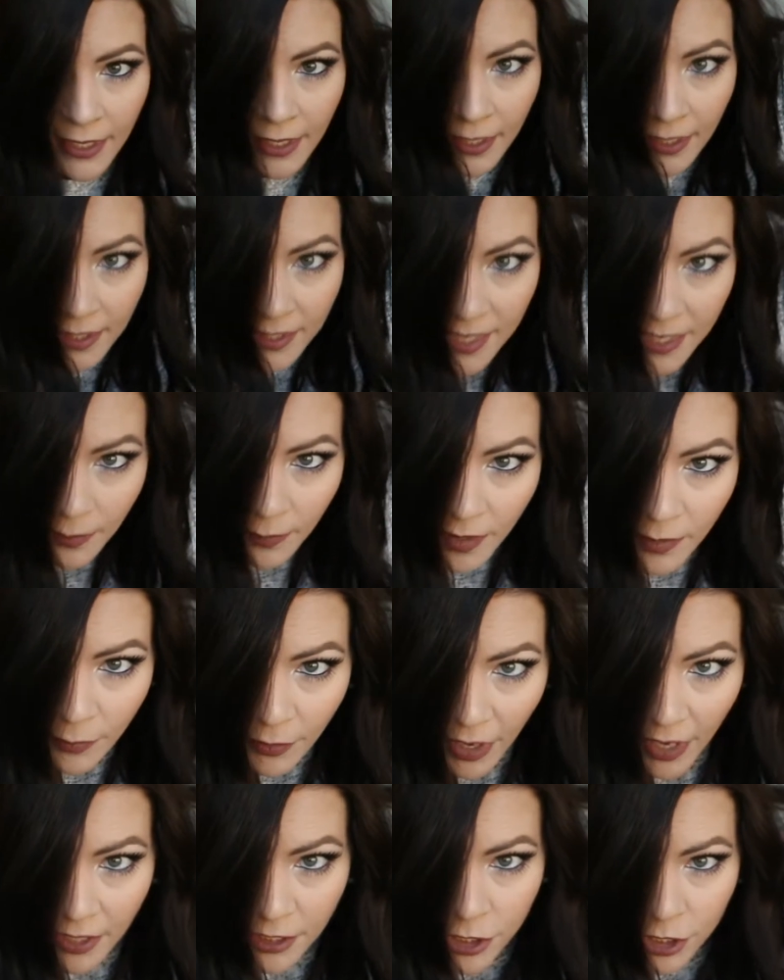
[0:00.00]
gonna take my
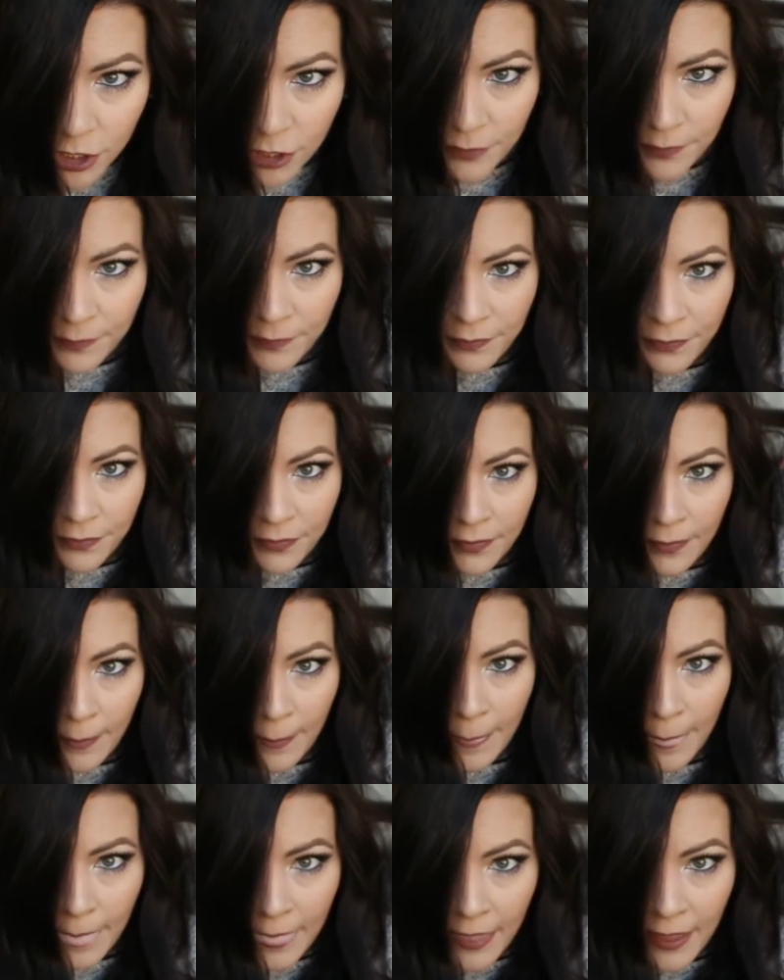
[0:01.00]
brush
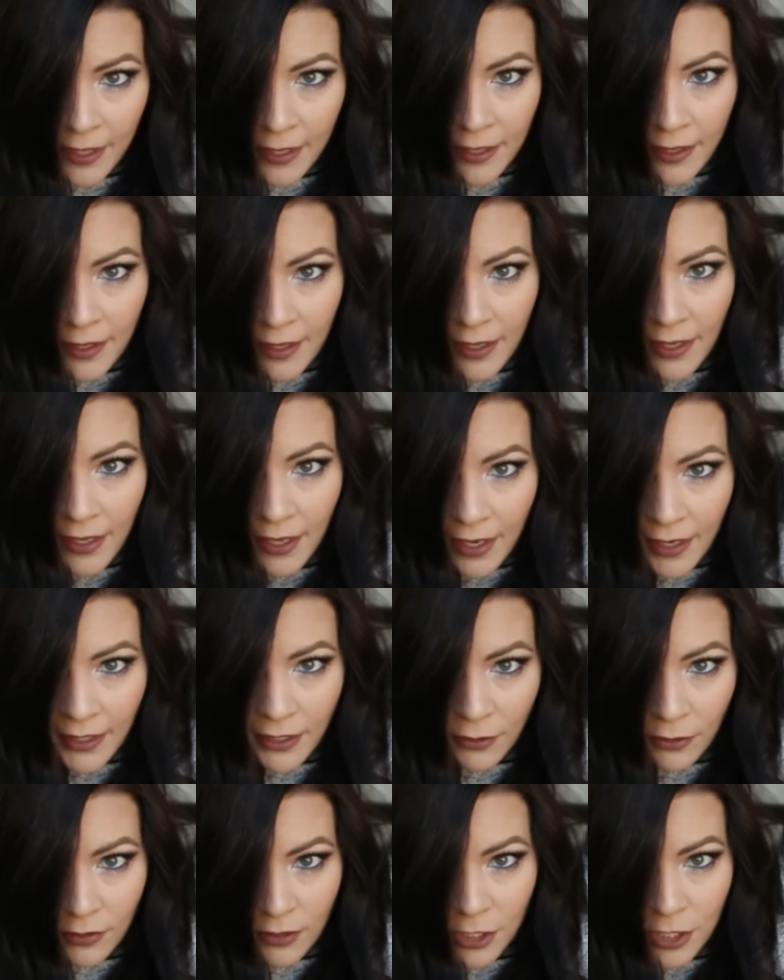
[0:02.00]
and
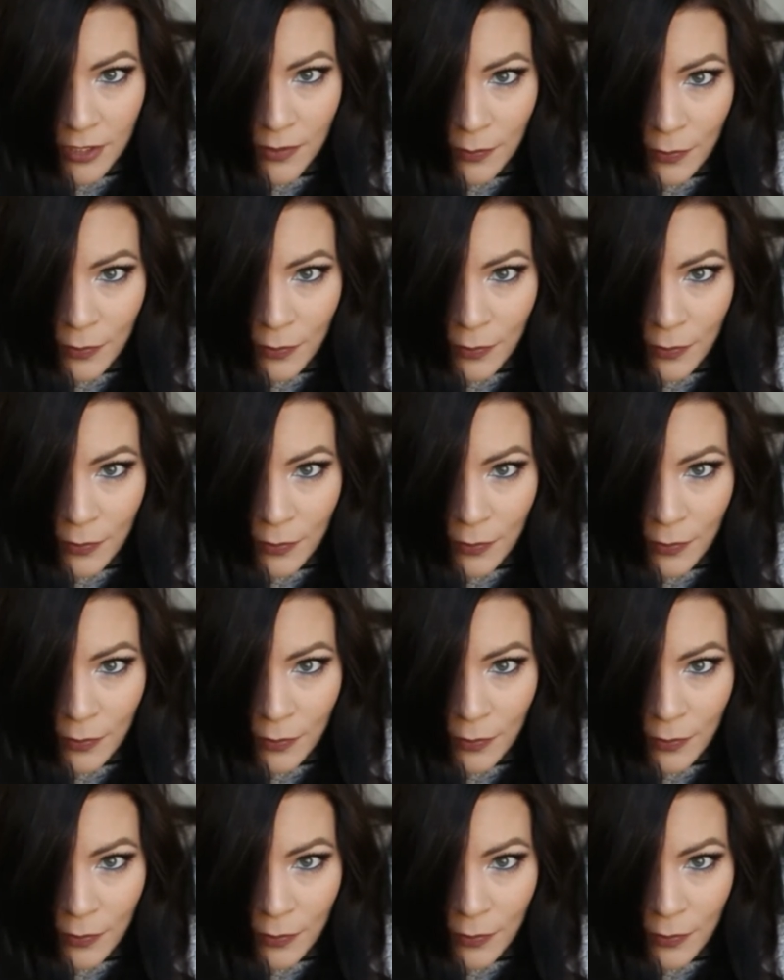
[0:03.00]
you would just